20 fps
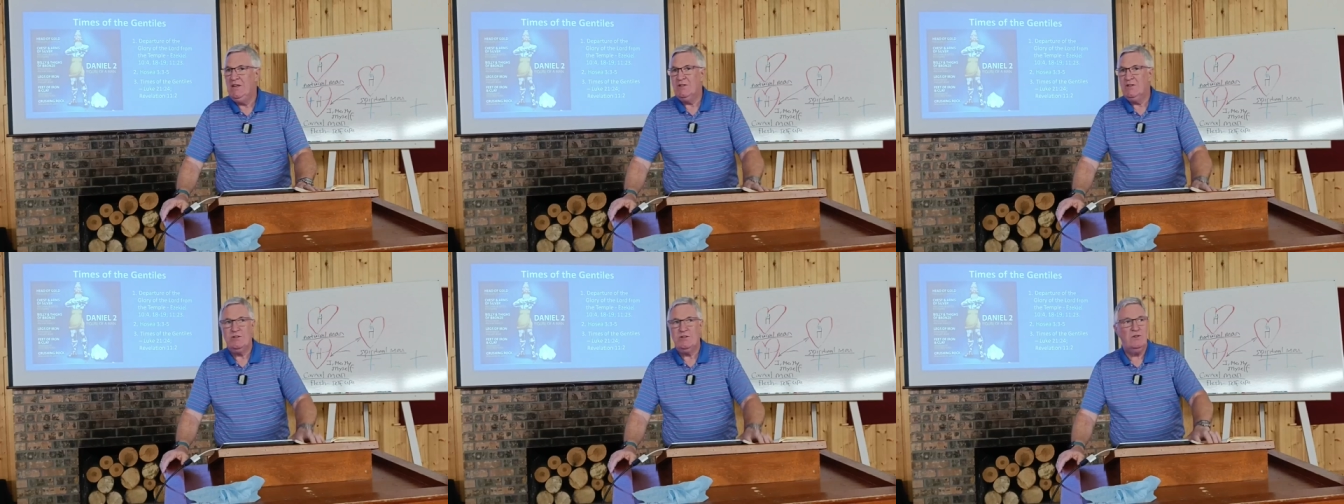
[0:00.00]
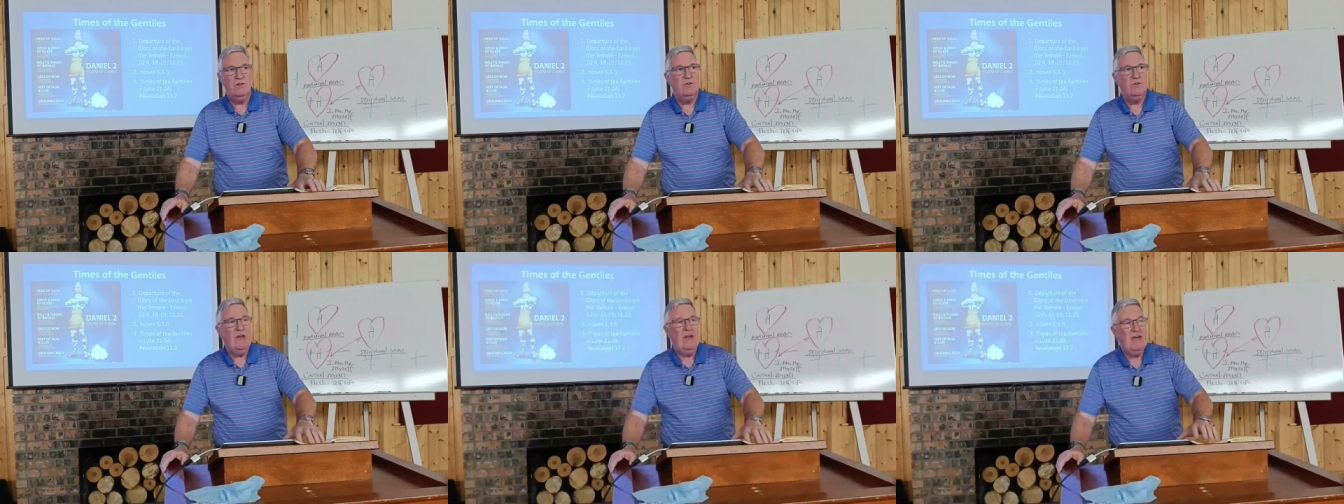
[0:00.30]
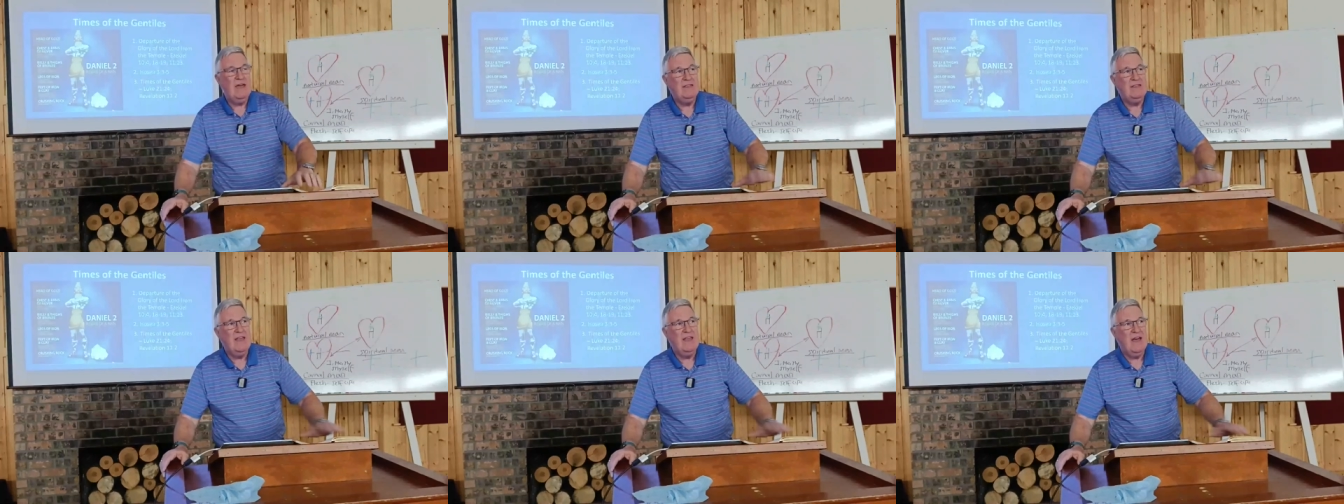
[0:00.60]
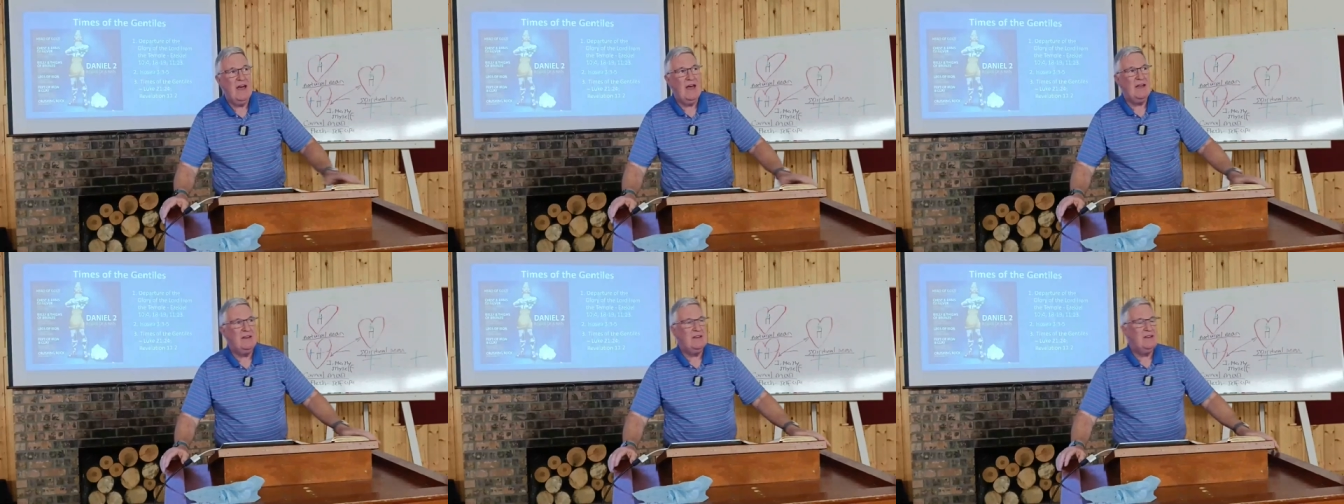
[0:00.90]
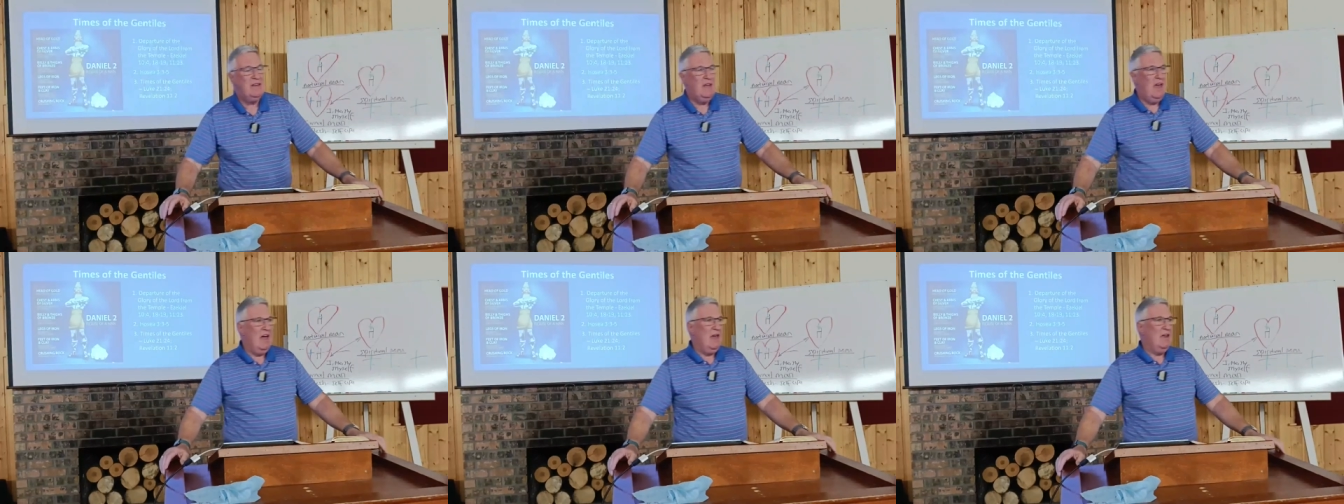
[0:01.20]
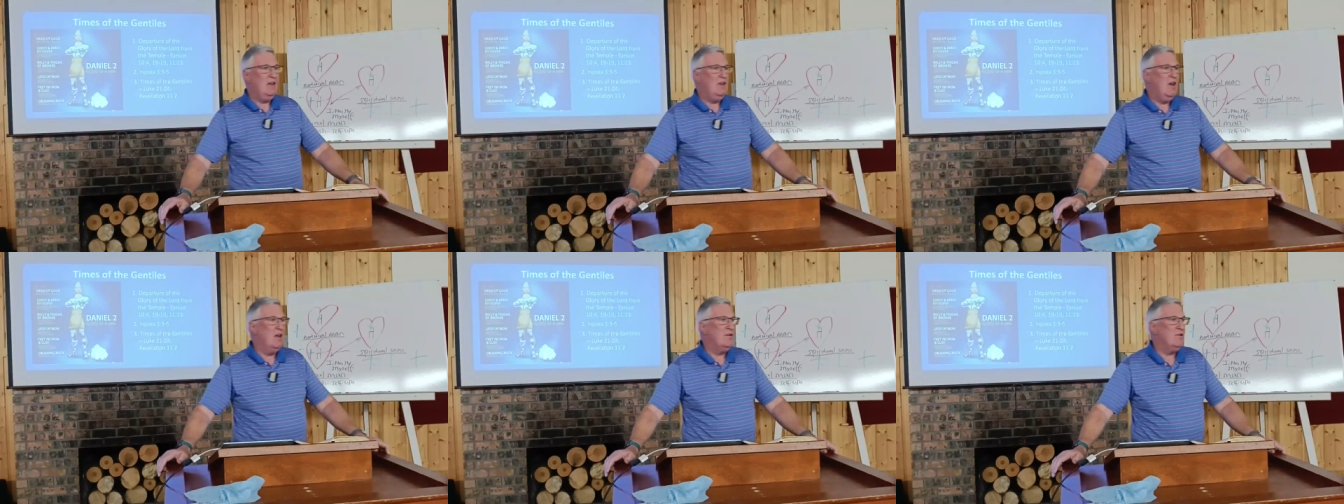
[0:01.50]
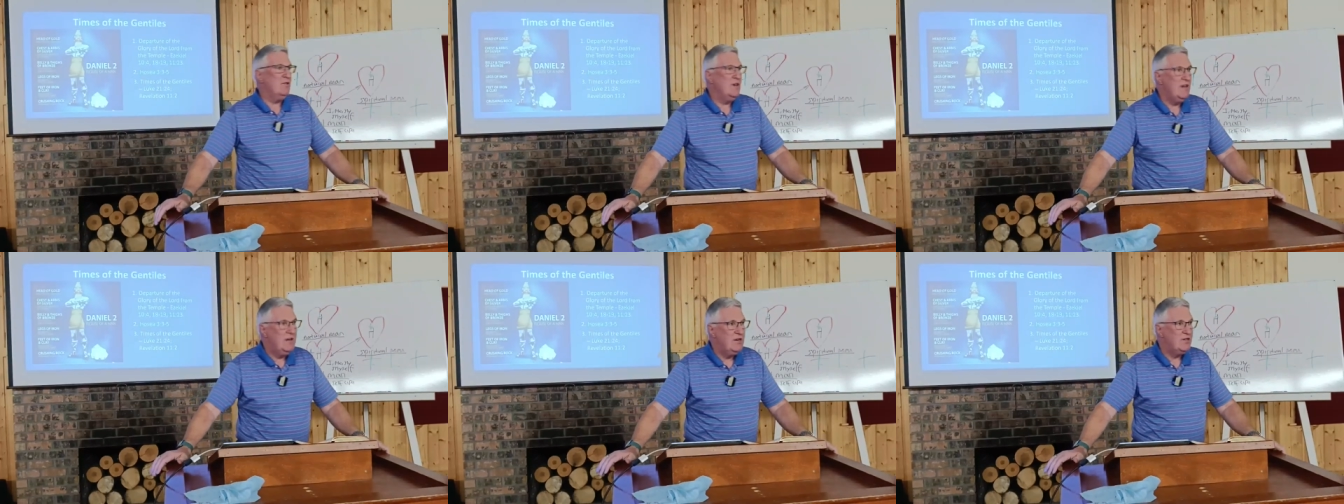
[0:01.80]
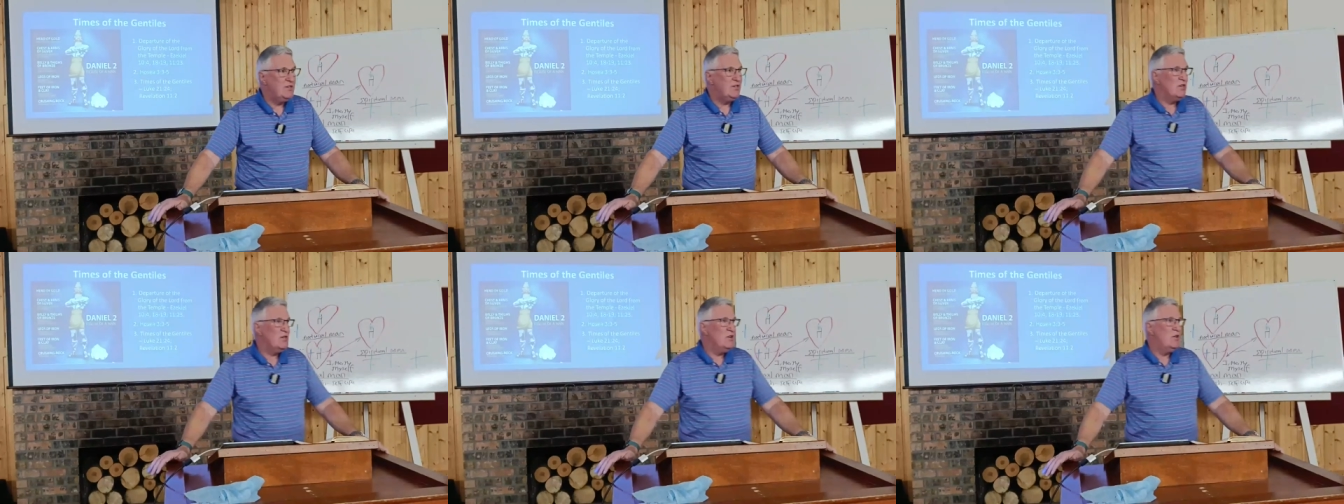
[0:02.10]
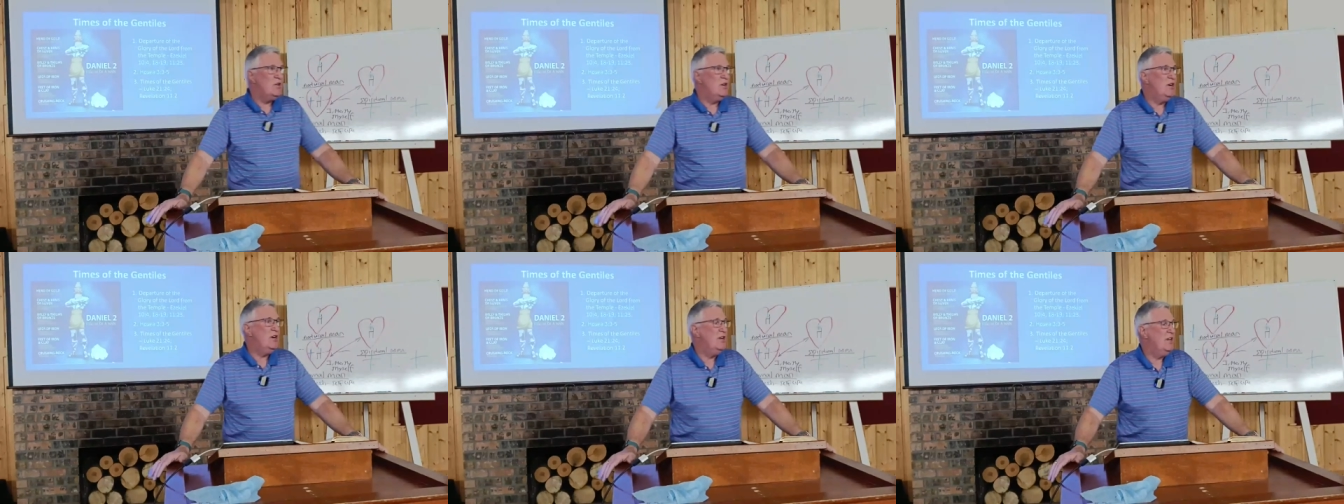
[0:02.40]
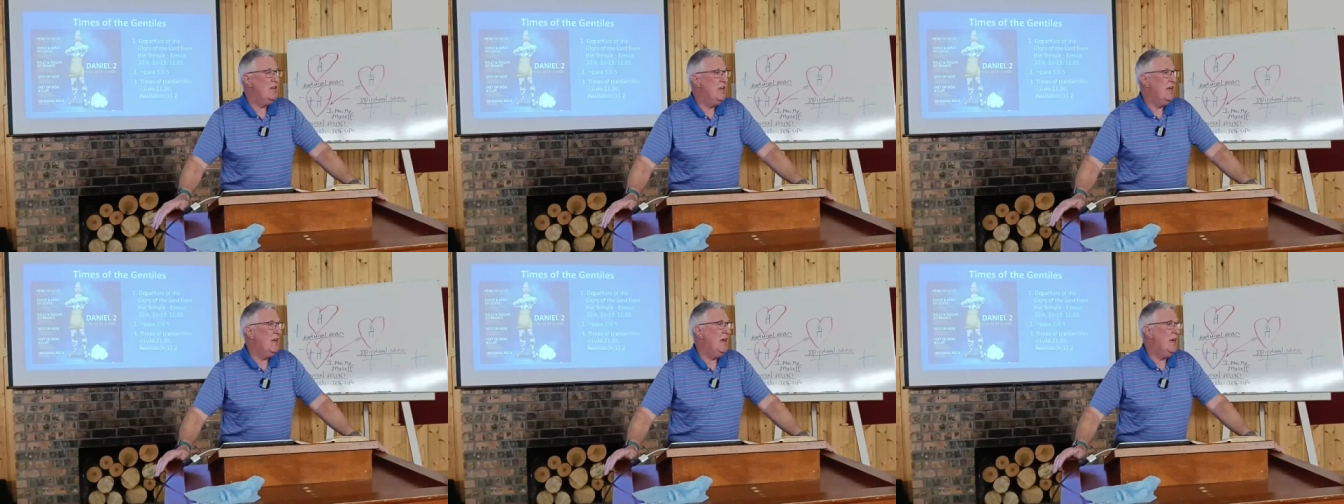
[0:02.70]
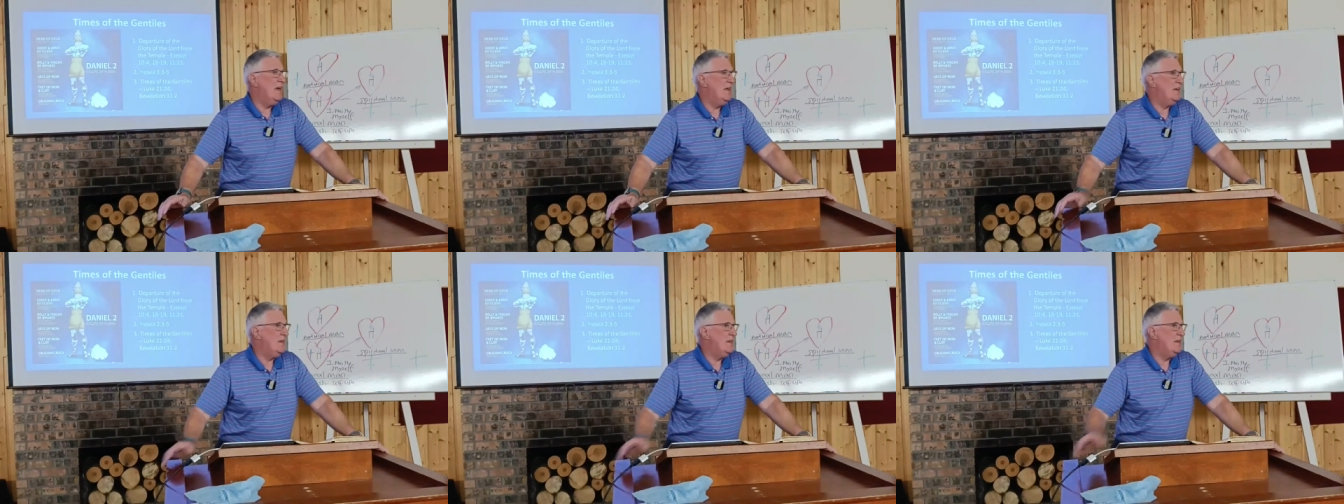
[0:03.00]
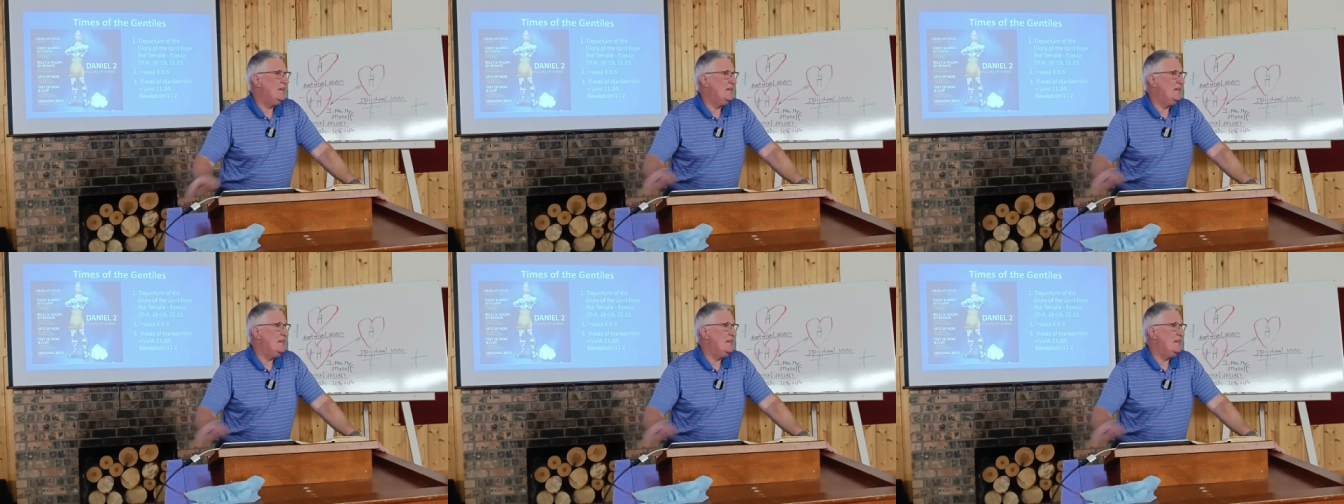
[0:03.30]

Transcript: So, in that, uh, not only does the Lord uh,